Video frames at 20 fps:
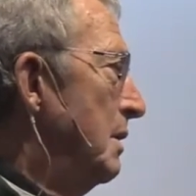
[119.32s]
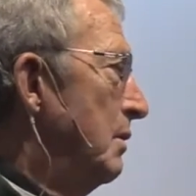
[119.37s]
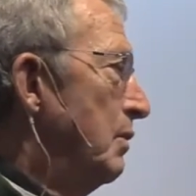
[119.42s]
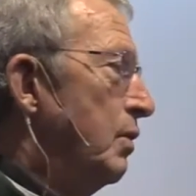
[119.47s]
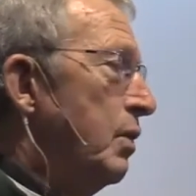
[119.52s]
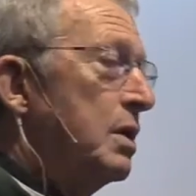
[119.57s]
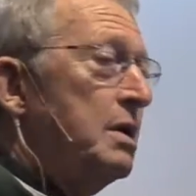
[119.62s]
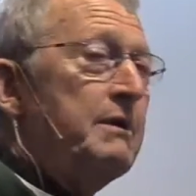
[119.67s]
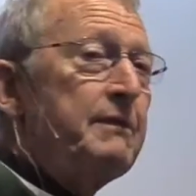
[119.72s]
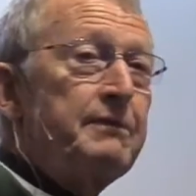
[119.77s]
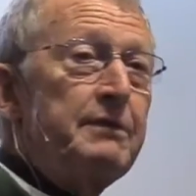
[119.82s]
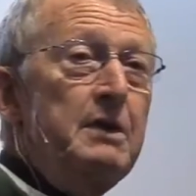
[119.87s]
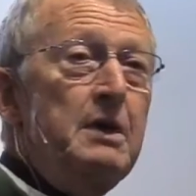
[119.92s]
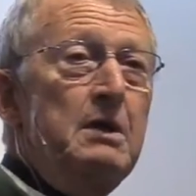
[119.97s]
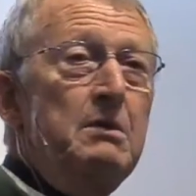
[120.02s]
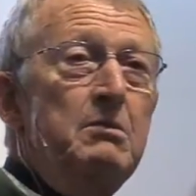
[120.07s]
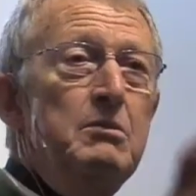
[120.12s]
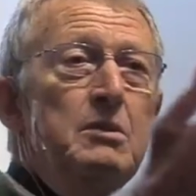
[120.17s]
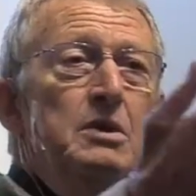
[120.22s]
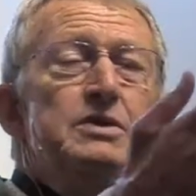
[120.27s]
What if
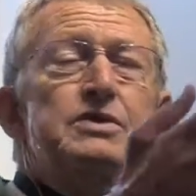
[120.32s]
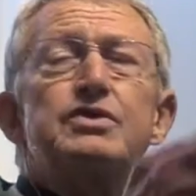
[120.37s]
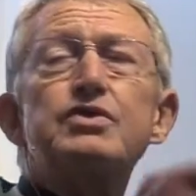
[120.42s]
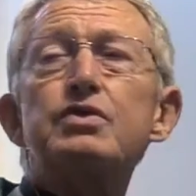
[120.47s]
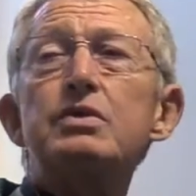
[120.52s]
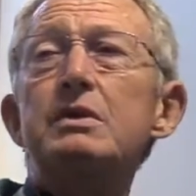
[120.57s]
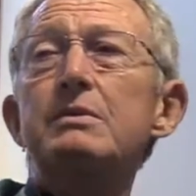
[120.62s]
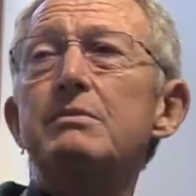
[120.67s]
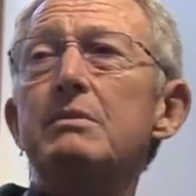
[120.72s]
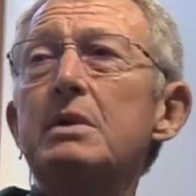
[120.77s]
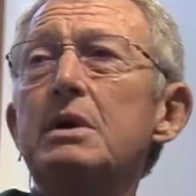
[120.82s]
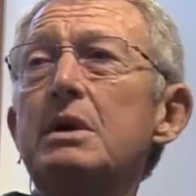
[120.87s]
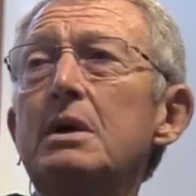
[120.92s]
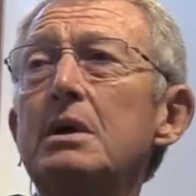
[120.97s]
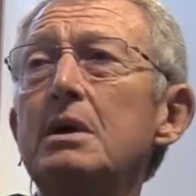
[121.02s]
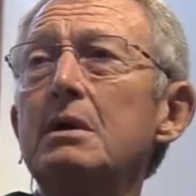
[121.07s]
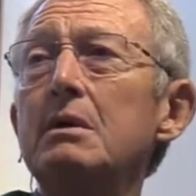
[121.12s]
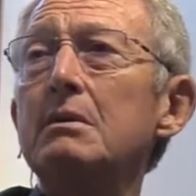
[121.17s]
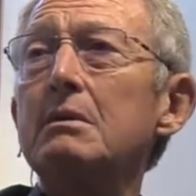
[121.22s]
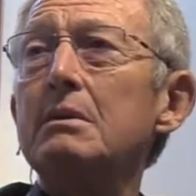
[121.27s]
they mistreat
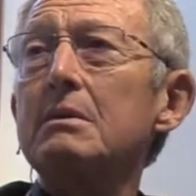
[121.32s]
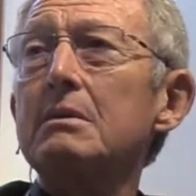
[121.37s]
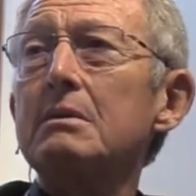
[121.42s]
me?